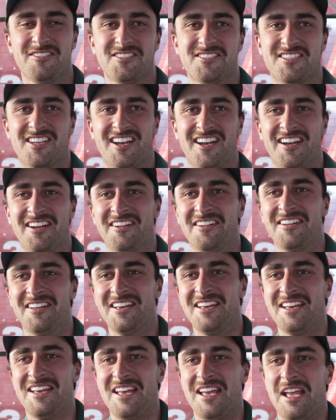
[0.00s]
So
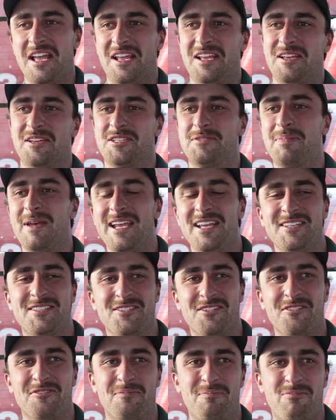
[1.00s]
it's been
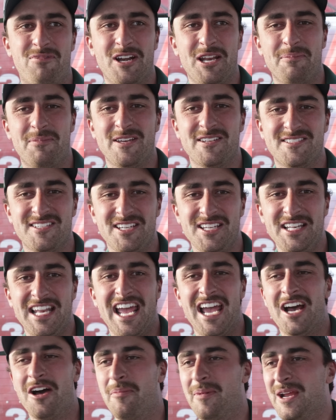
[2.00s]
sort of pretty busy
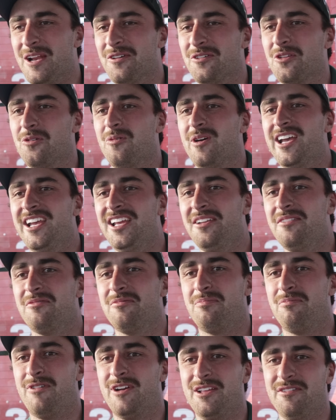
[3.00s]
now, being on the wheat,
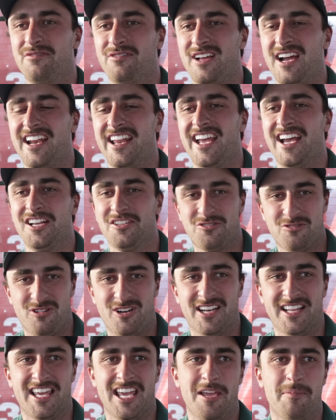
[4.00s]
pretty flat out, trying
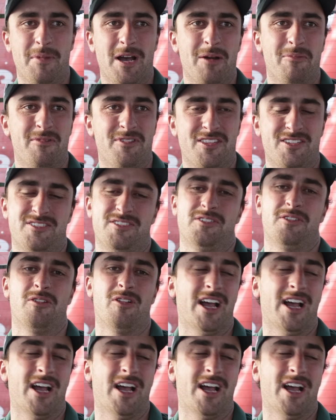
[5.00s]
to keep up with the two,